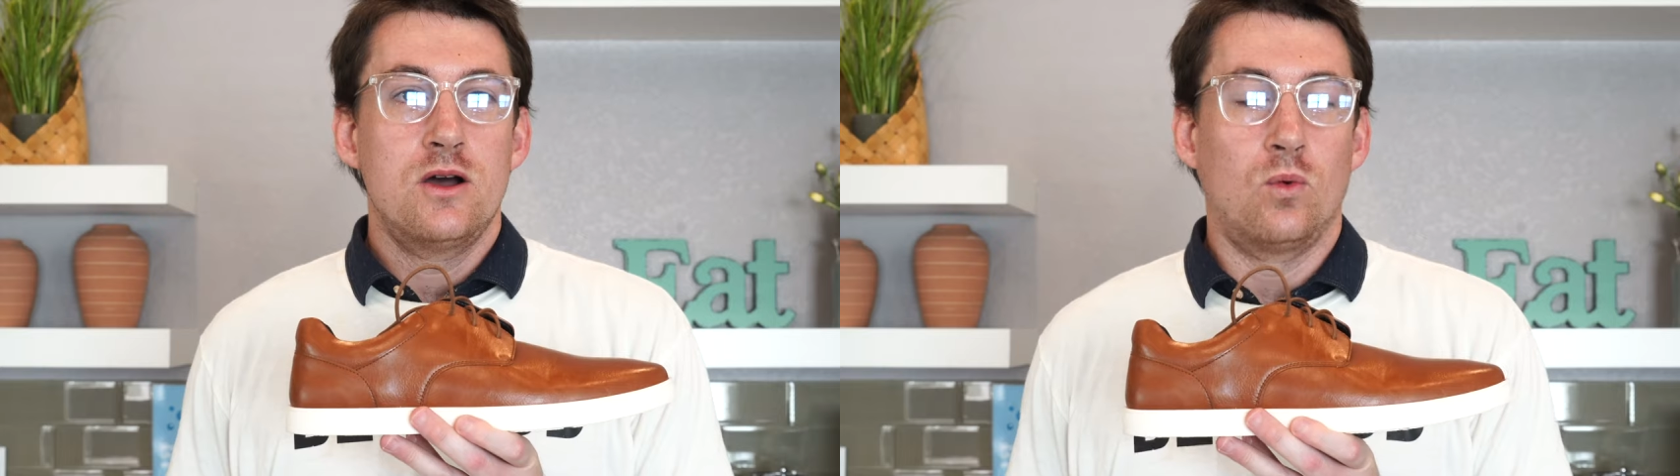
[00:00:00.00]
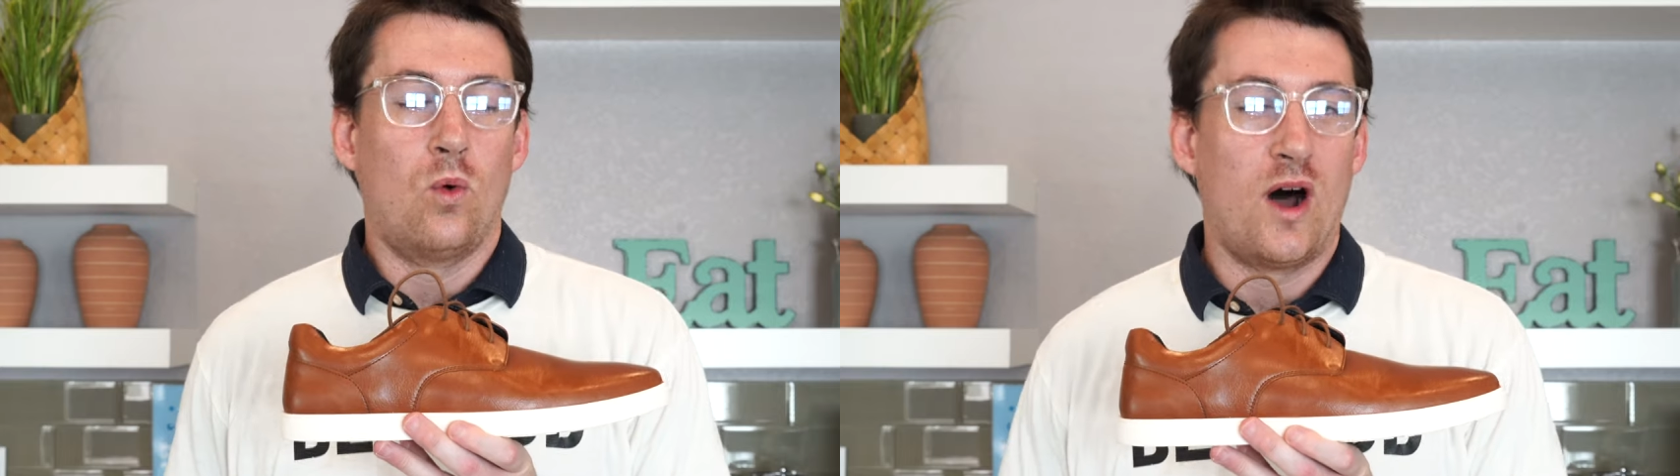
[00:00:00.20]

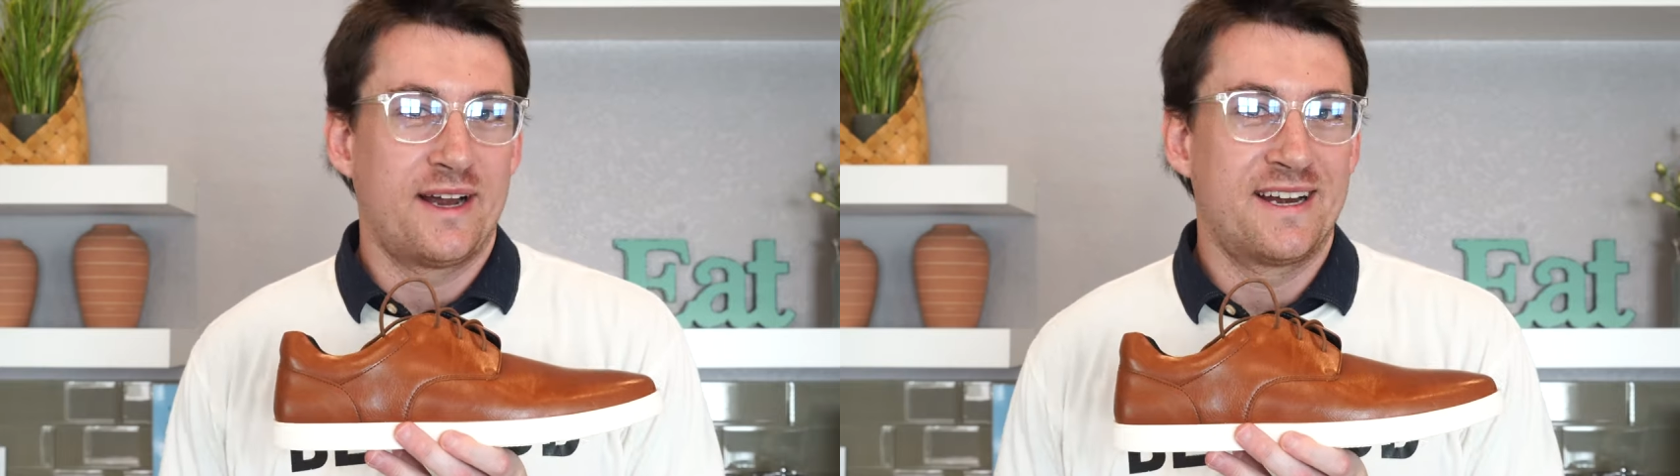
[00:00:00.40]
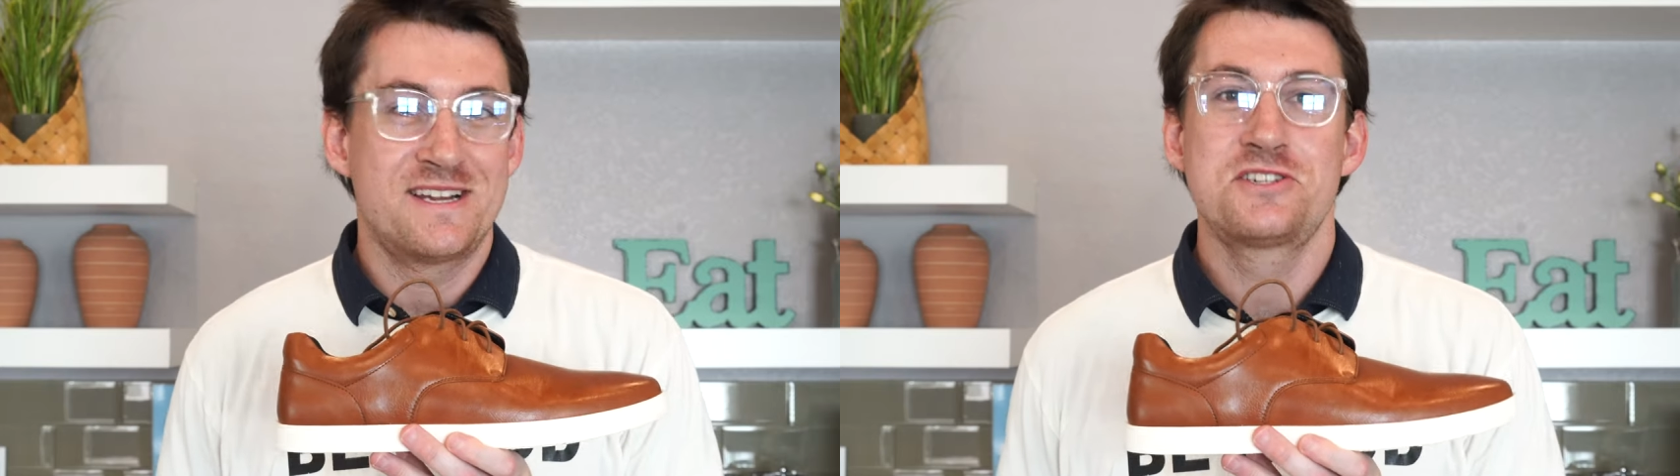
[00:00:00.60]

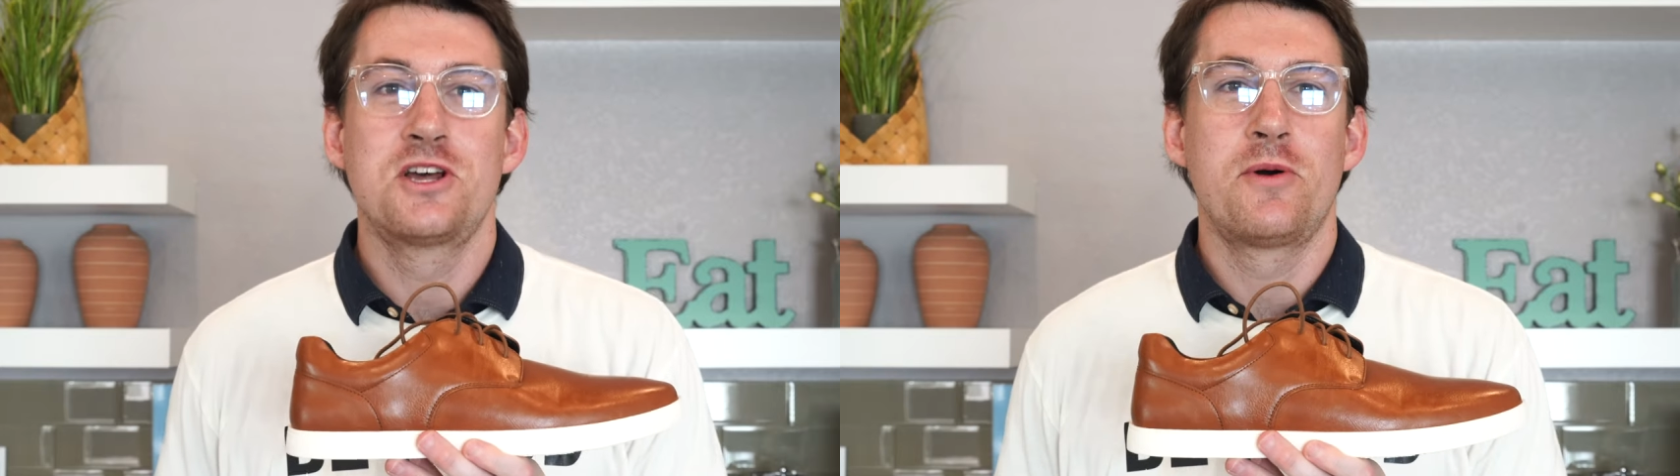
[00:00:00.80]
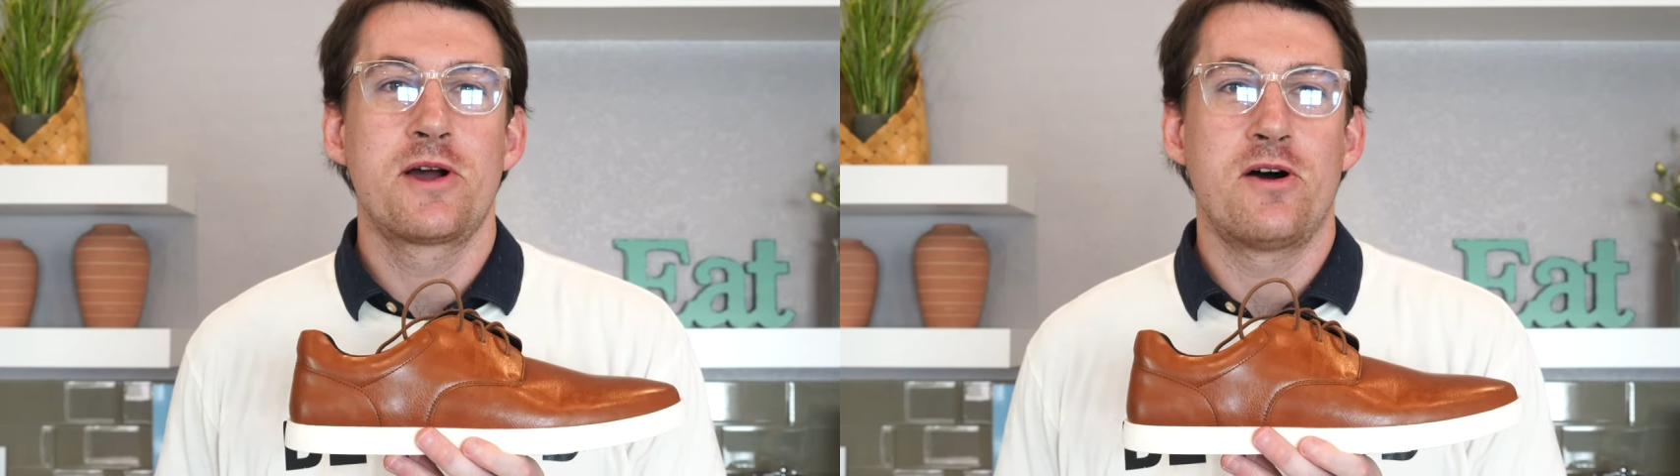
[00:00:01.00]
What is
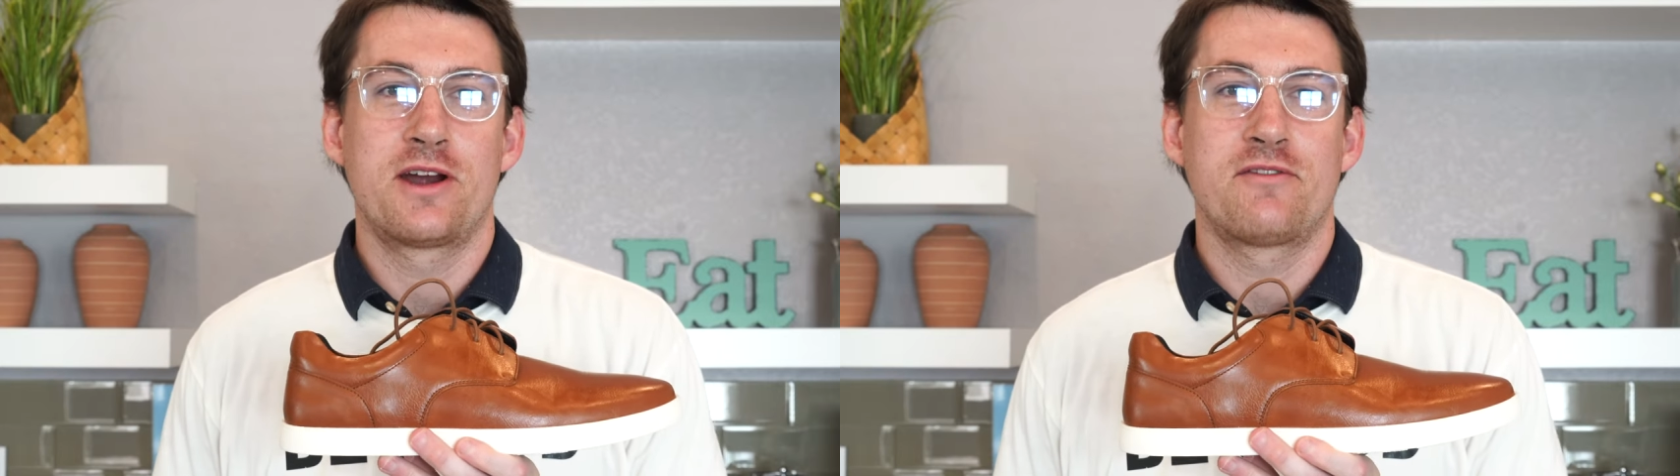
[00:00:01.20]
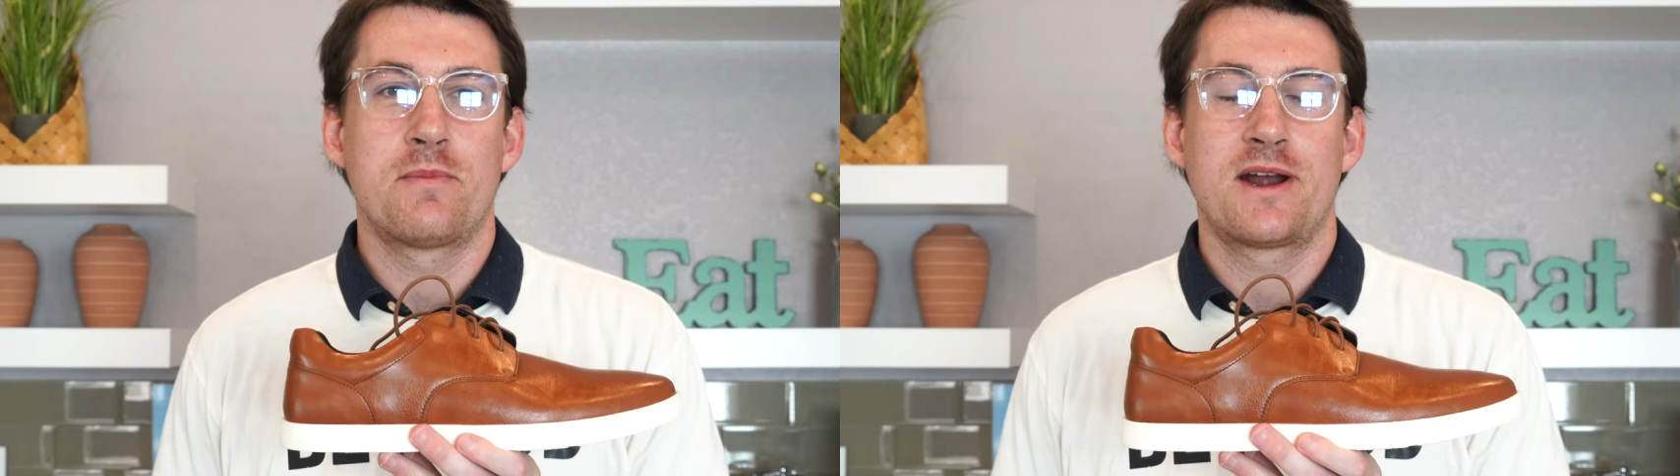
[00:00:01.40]
going
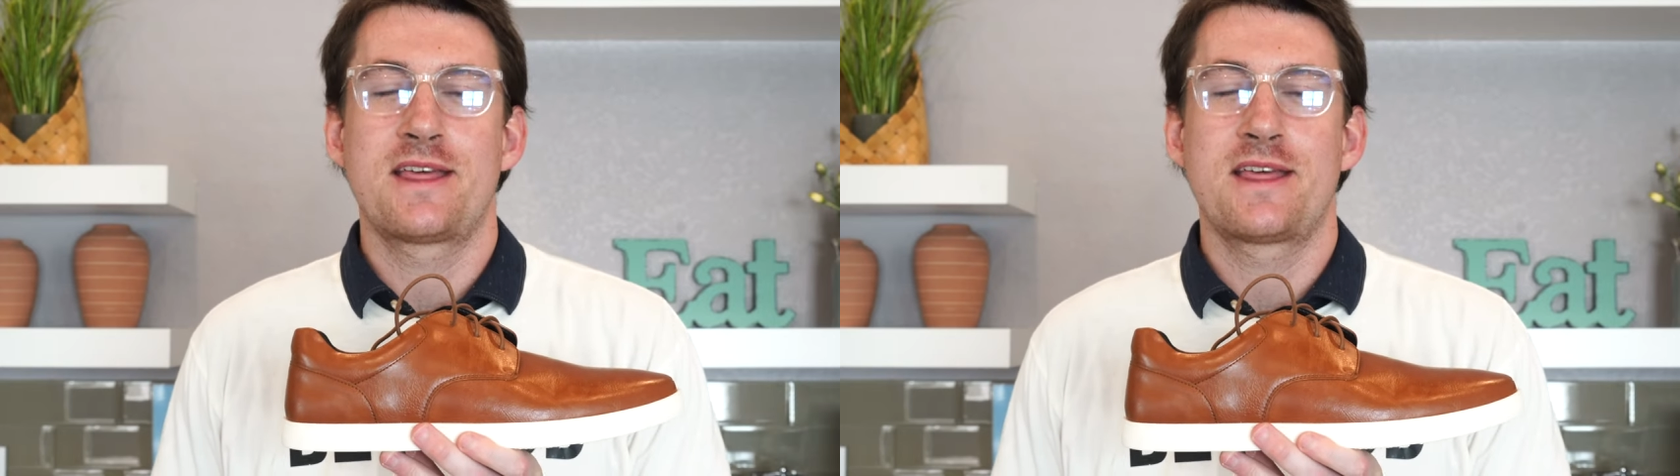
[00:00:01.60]
on, everybody?